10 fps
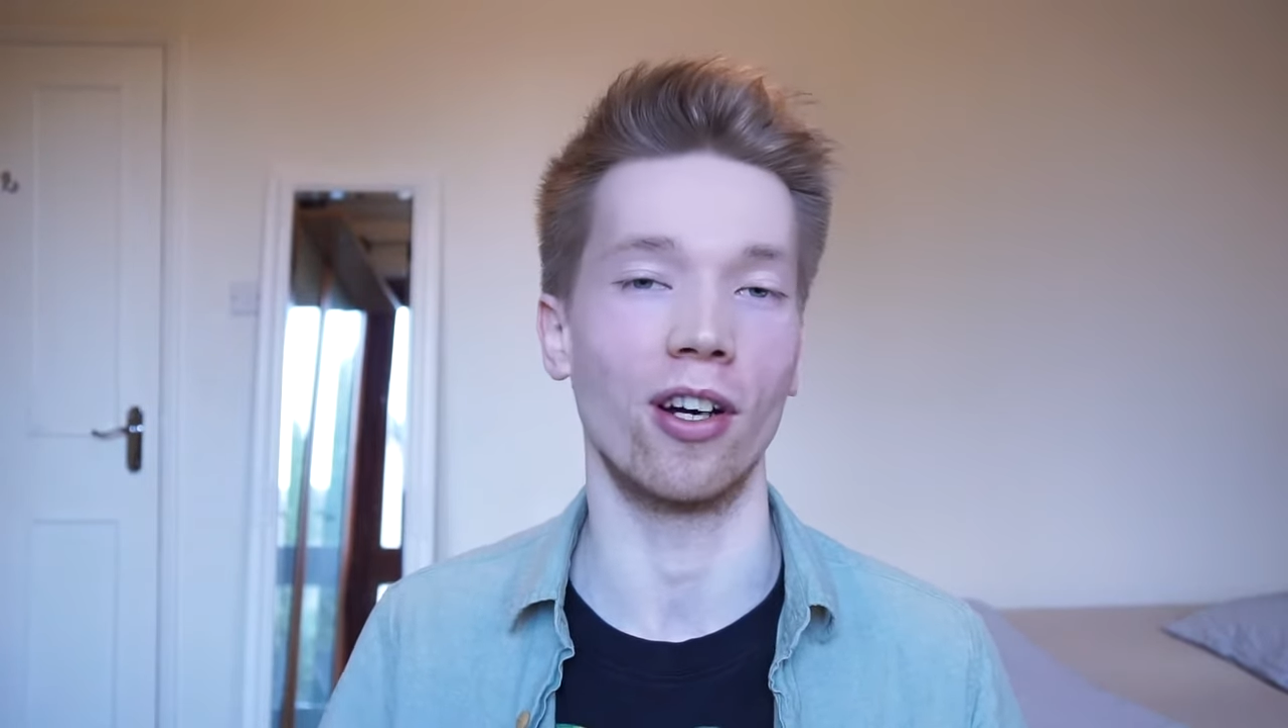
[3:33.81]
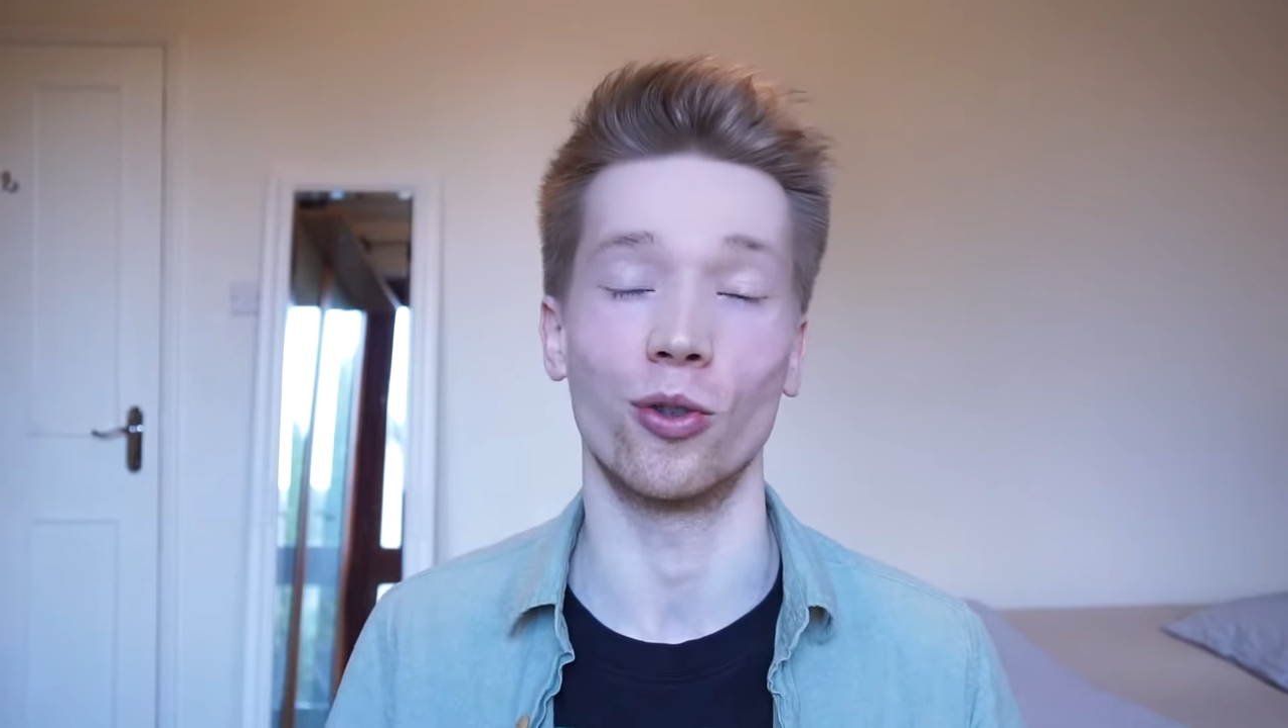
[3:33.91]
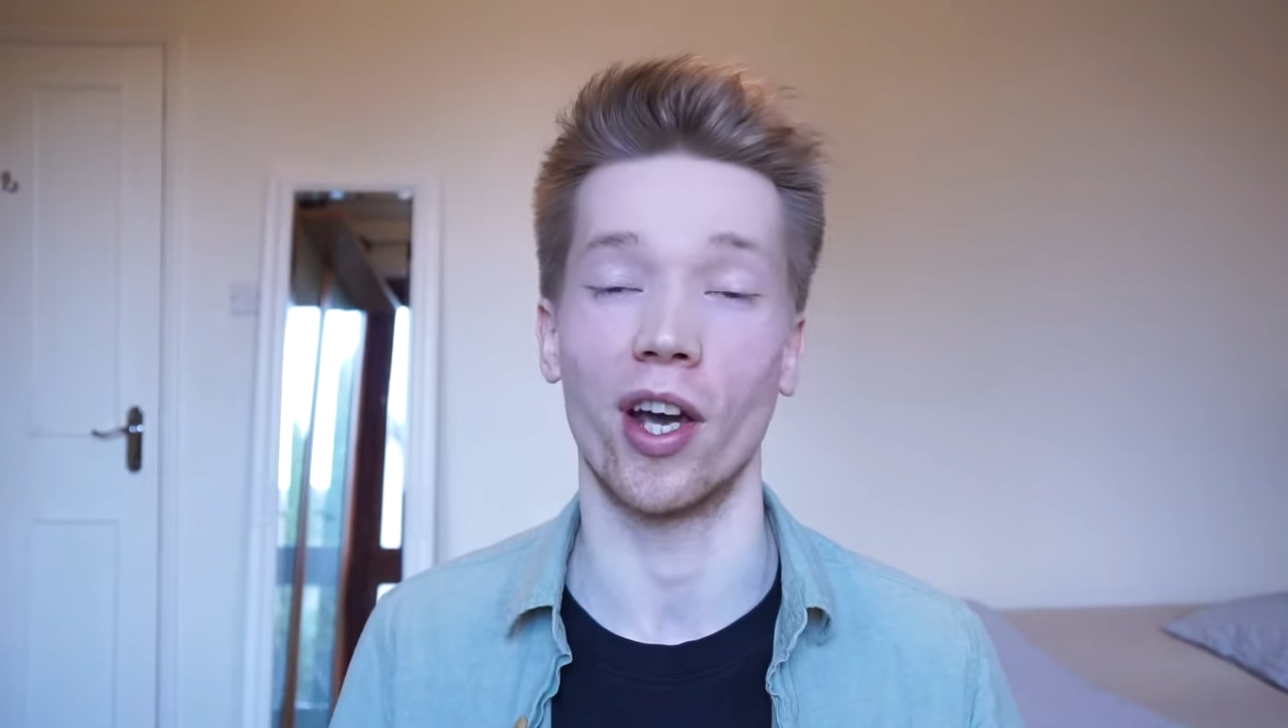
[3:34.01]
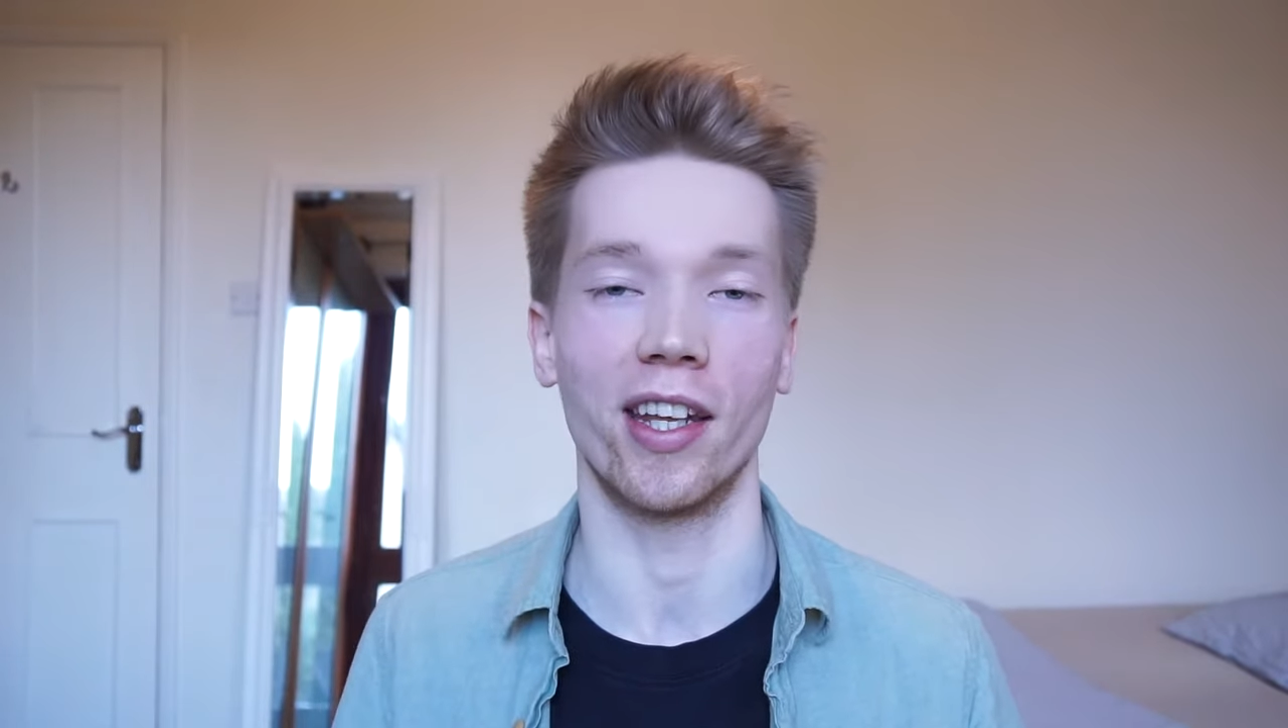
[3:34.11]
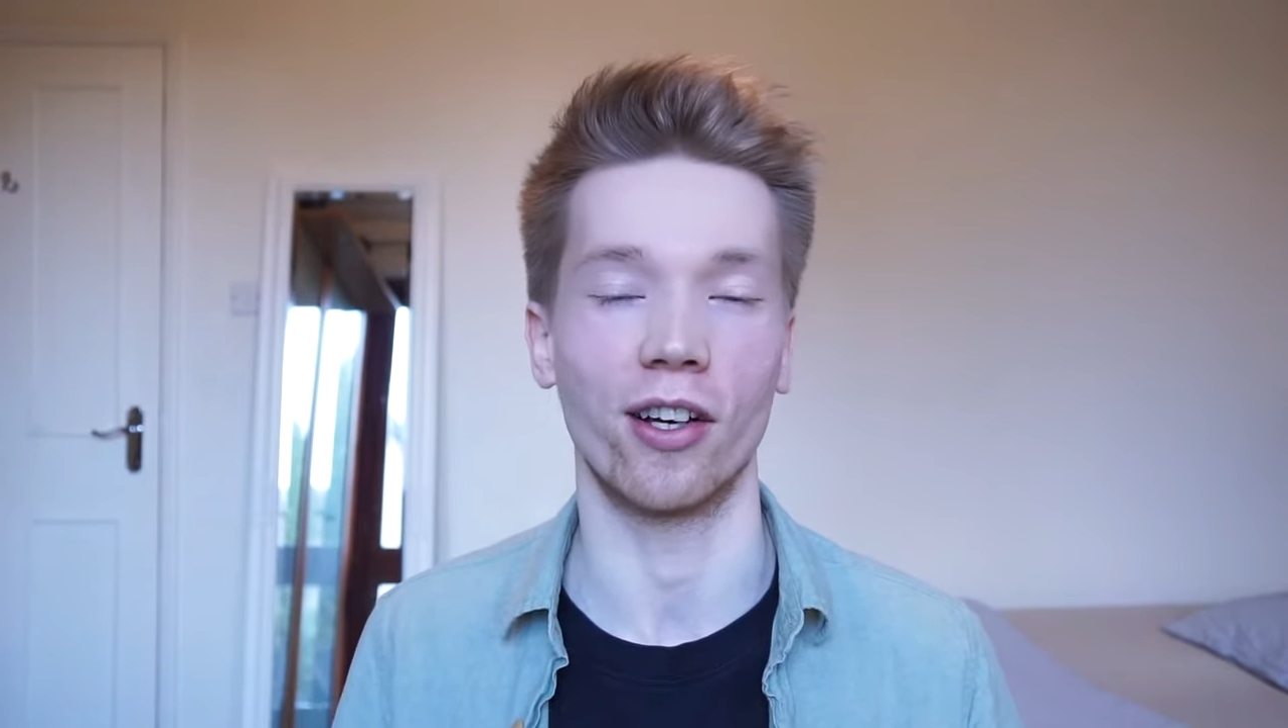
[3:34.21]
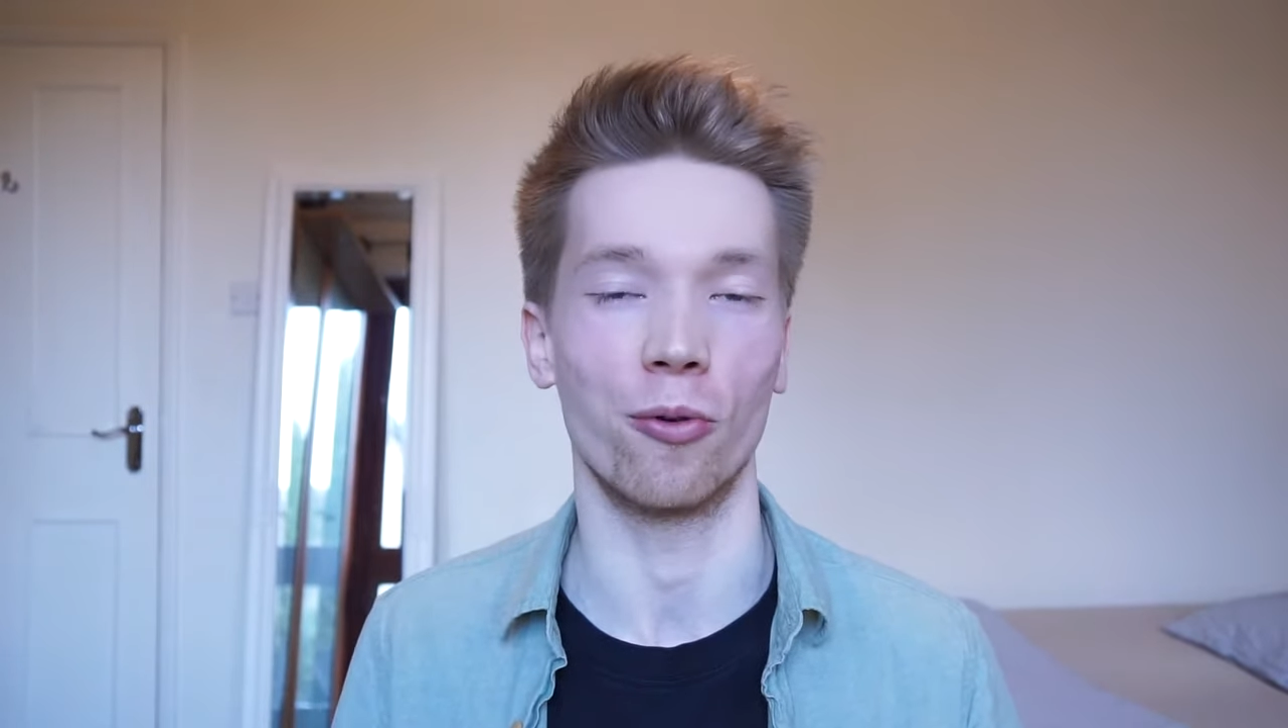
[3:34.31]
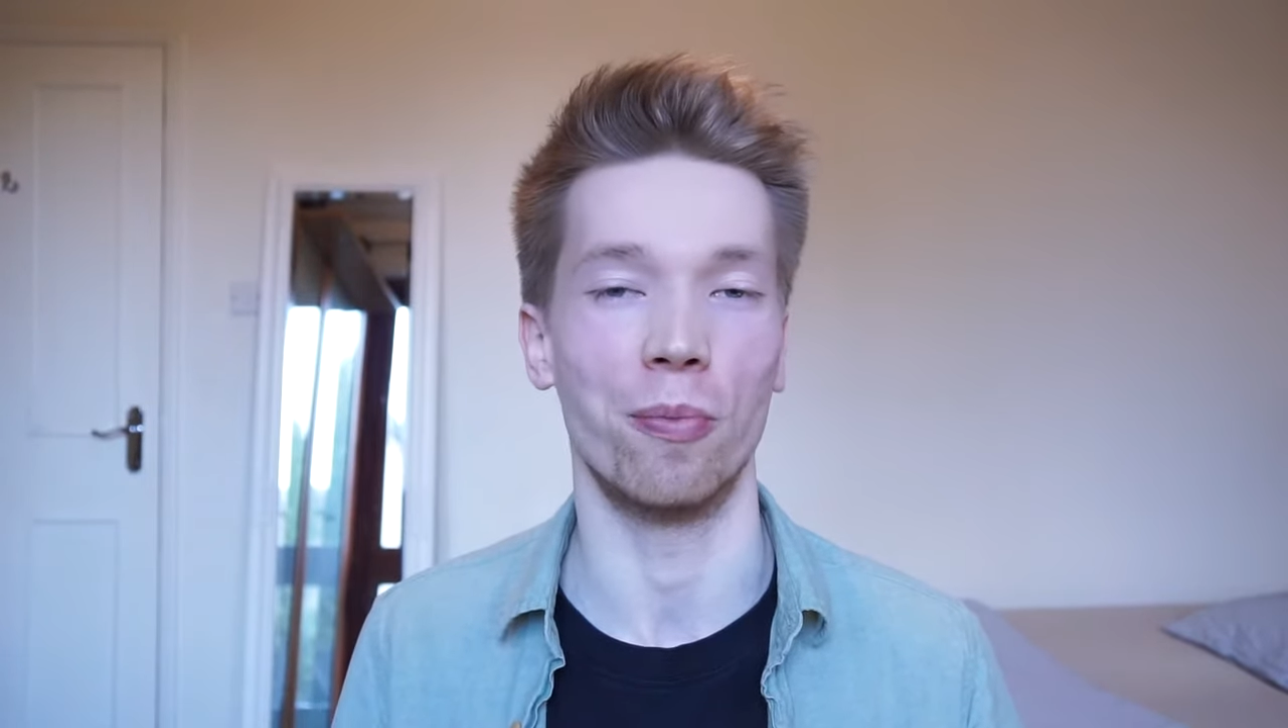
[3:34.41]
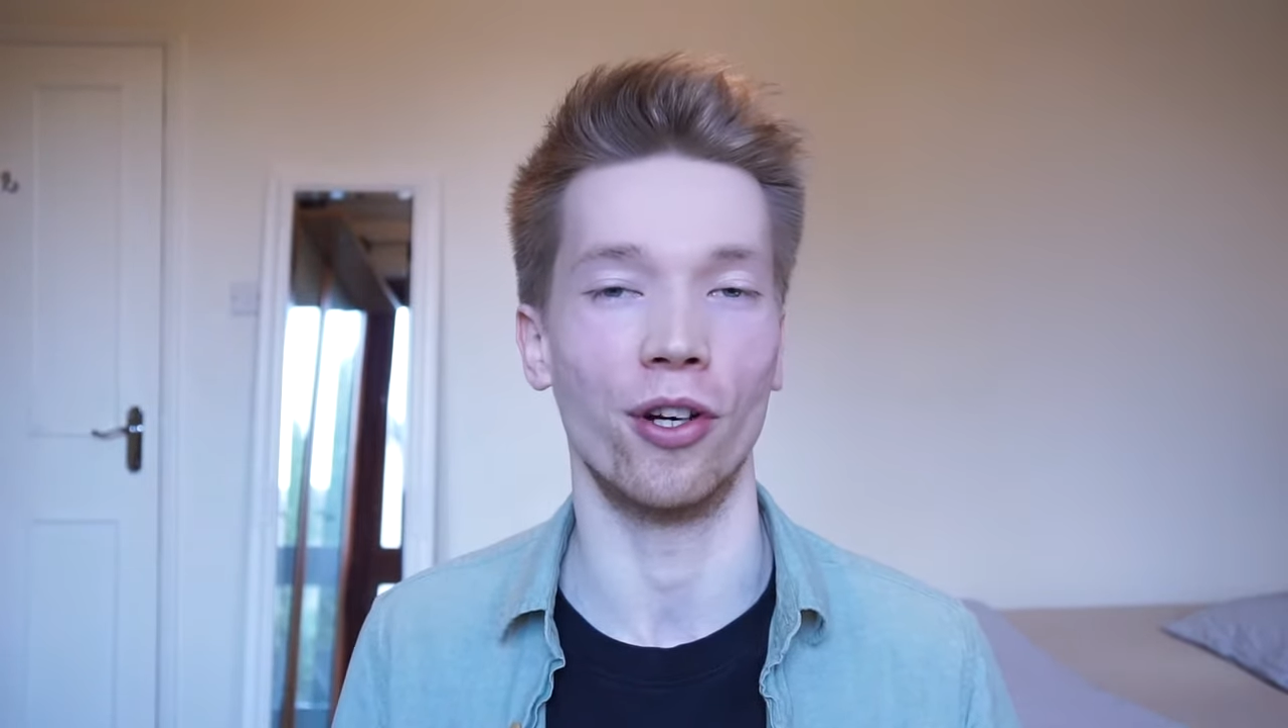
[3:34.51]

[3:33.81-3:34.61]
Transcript: to any kind of